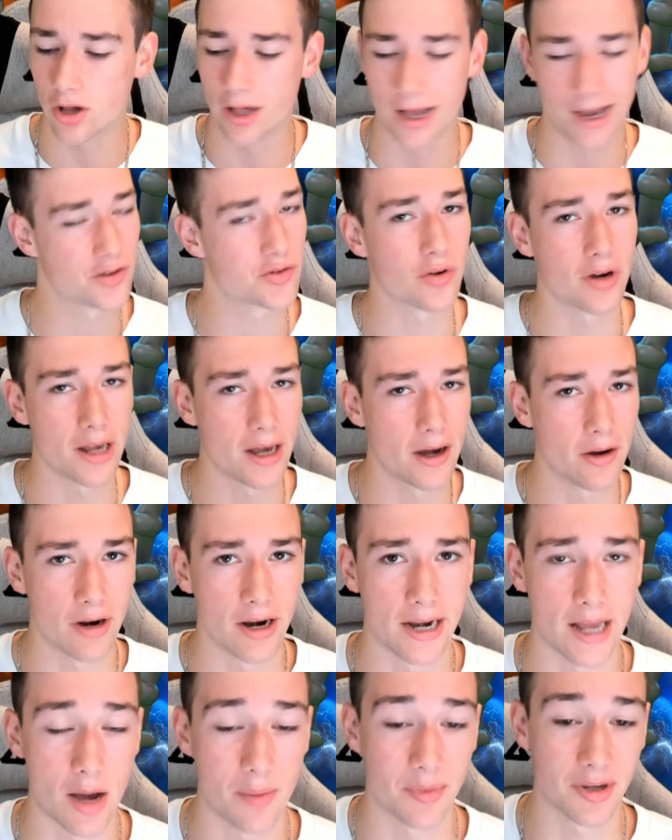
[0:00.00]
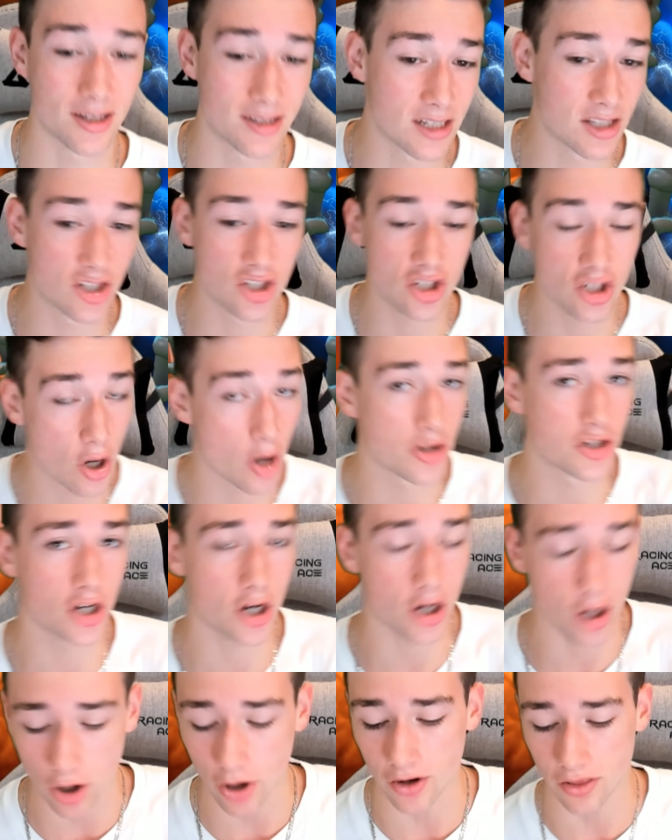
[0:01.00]
Clash Royale right now because it's such
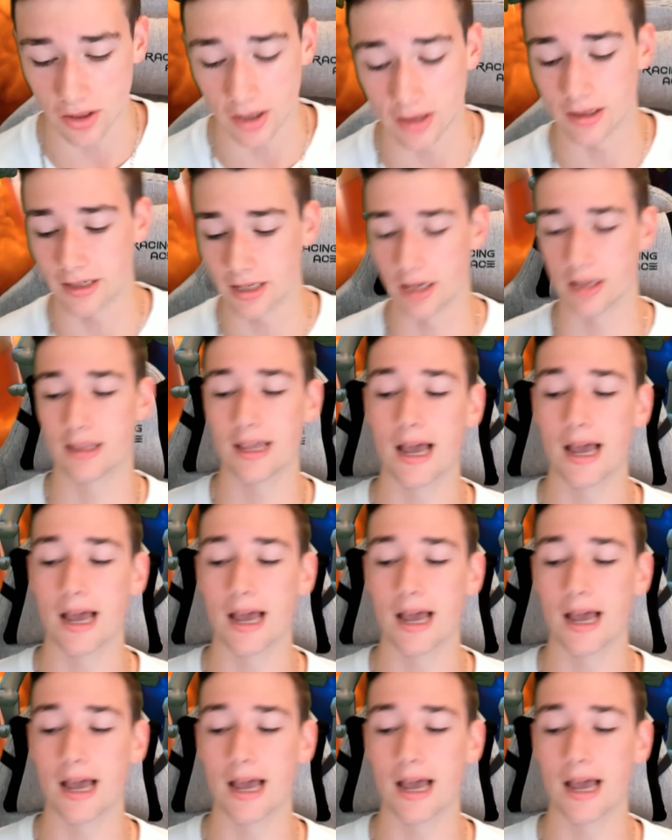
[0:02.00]
a hard thing to take